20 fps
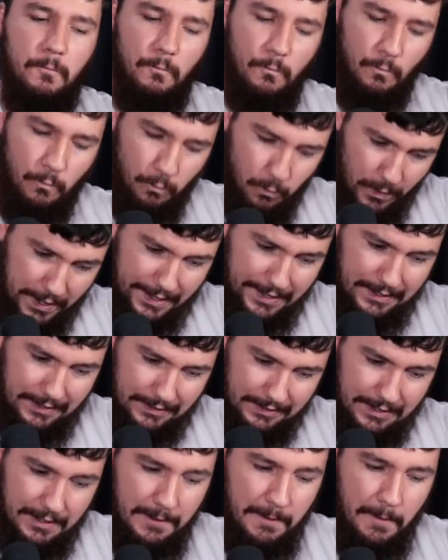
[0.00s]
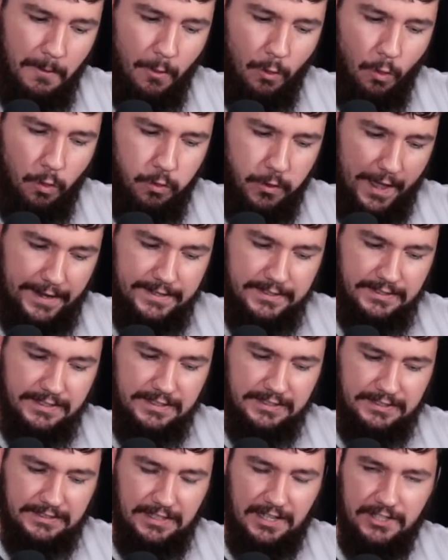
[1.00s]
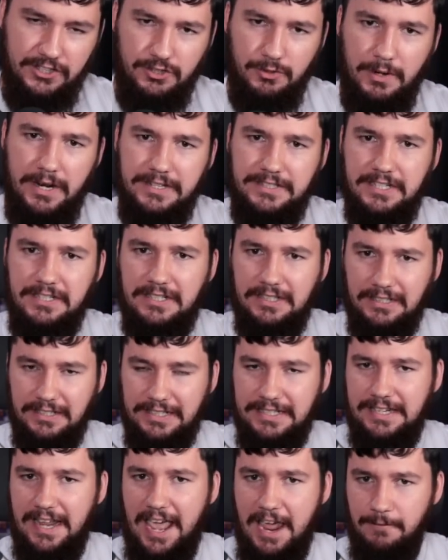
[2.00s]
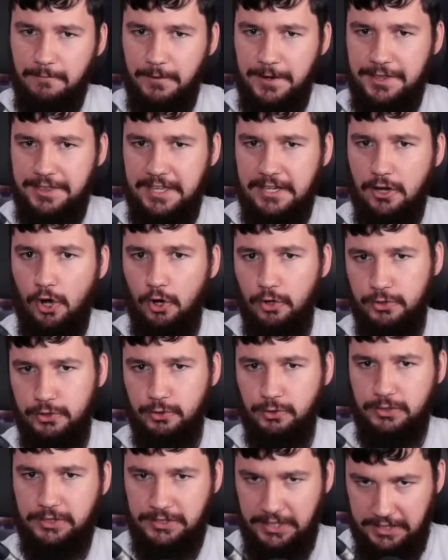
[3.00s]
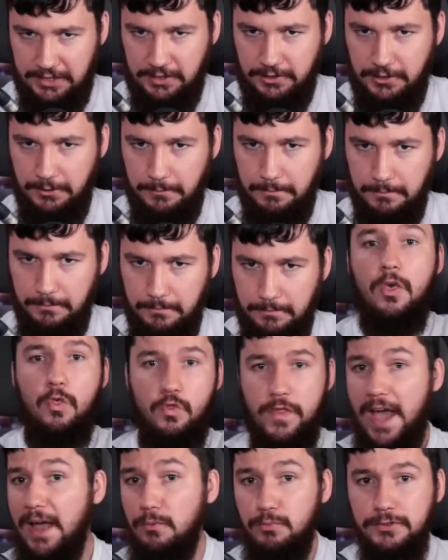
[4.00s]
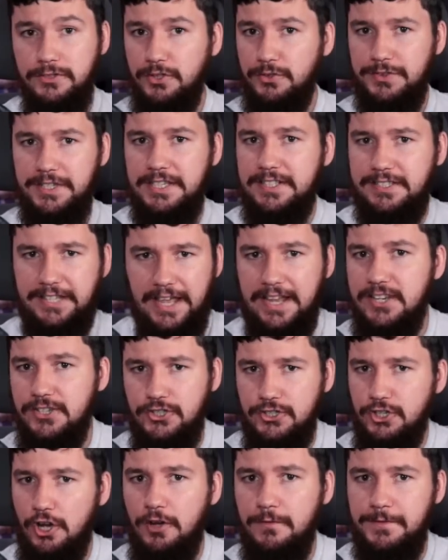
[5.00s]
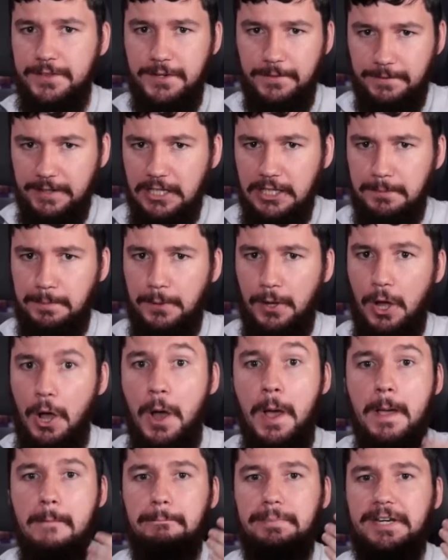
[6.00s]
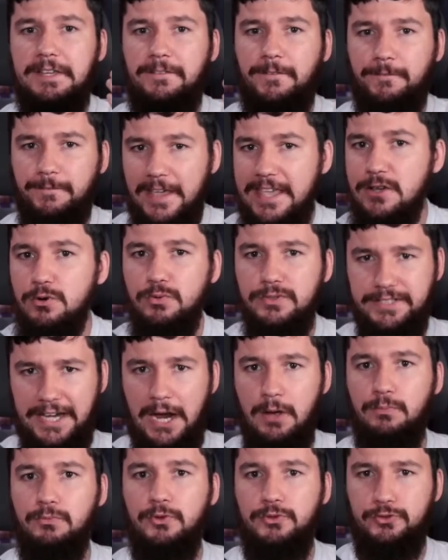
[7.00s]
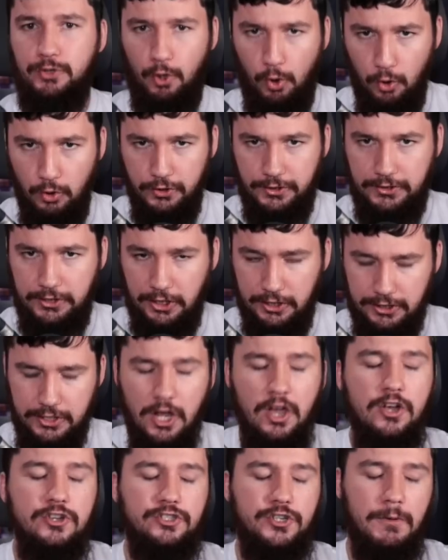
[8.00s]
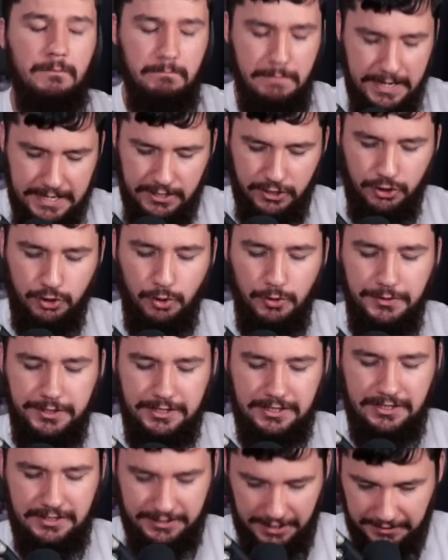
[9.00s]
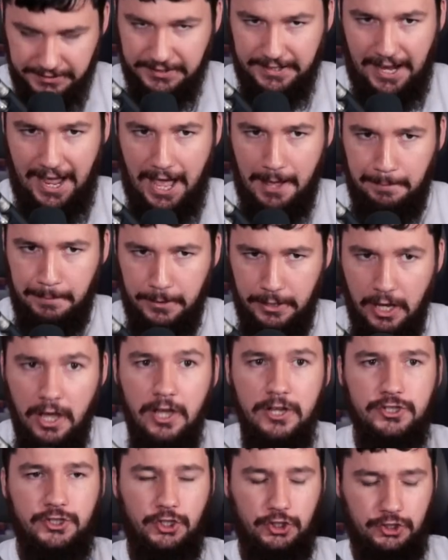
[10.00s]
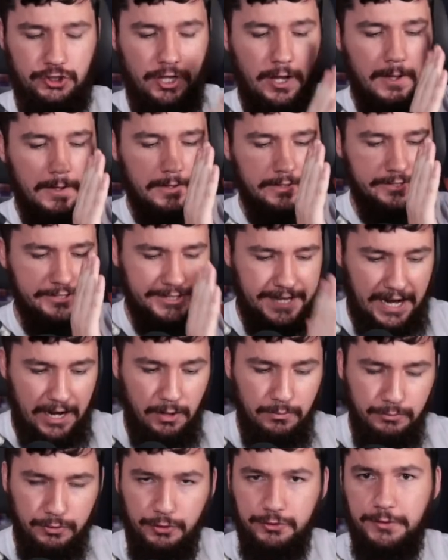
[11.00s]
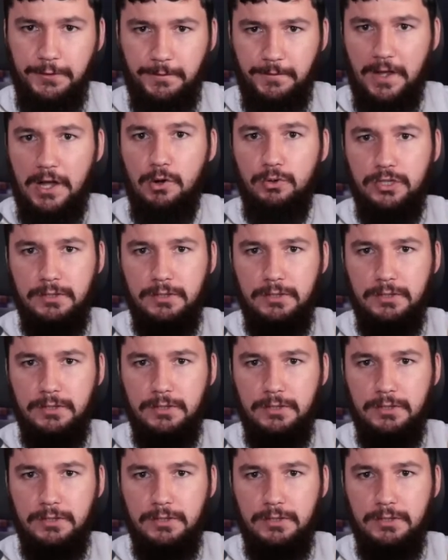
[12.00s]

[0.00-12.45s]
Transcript: Well, that is going to start trying to delete everything on your system. That was not the intention of the developer, but a failed download caused it. To make sure this doesn't happen, just download the file